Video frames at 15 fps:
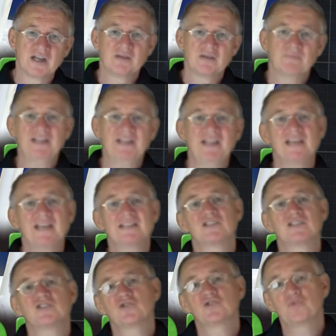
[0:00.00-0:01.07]
but has a
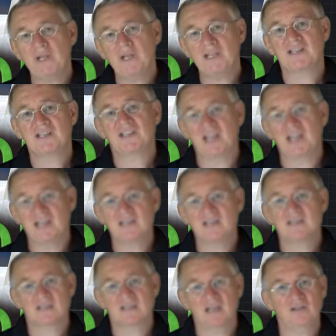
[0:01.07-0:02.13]
strict daily
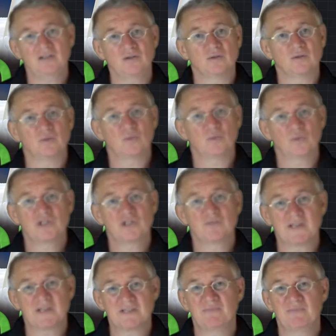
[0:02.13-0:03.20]
schedule which
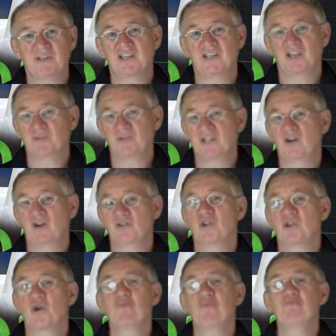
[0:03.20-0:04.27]
must be carried
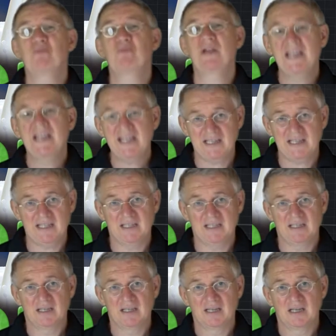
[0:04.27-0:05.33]
out completely.
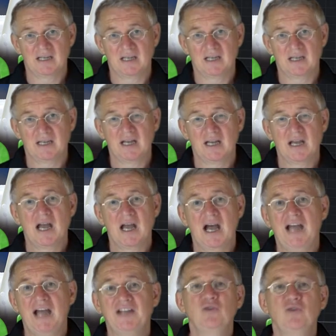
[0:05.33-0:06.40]

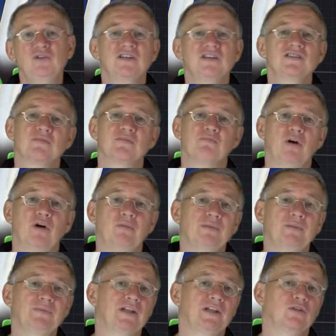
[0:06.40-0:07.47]
I know there is the
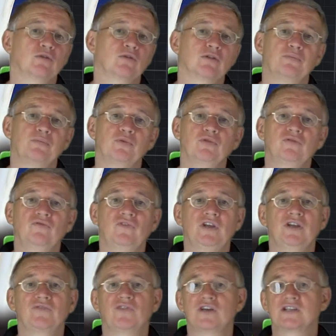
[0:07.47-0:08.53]
problem that Dr.
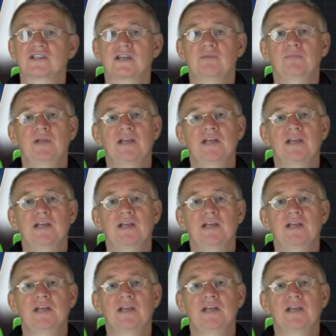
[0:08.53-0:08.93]
Budwig, for example,